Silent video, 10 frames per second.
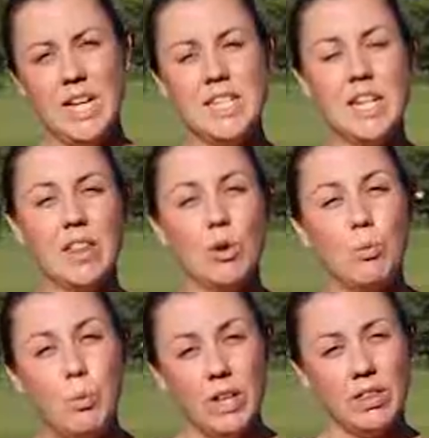together
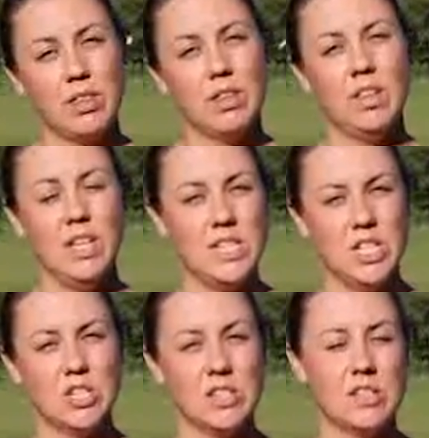with the
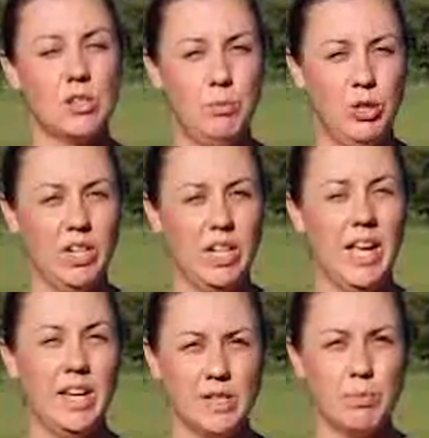Indigenous community
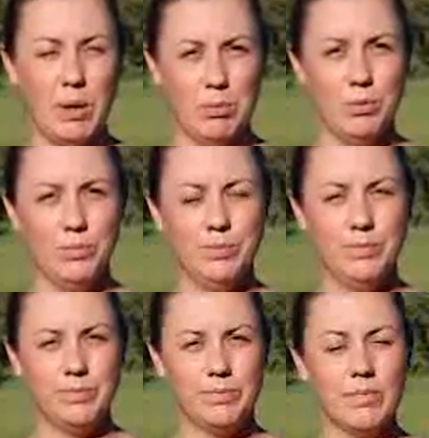and its people.
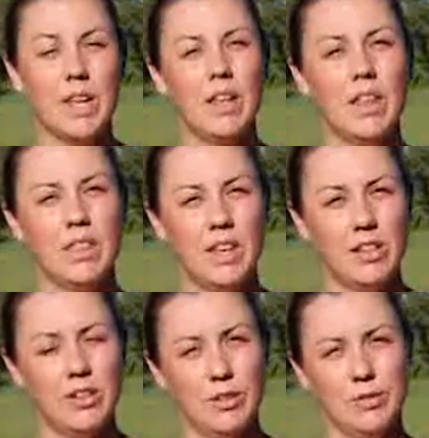
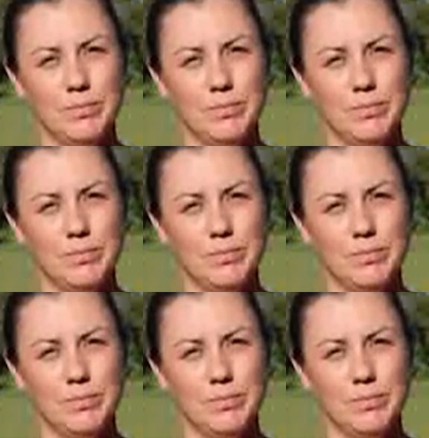Thank you.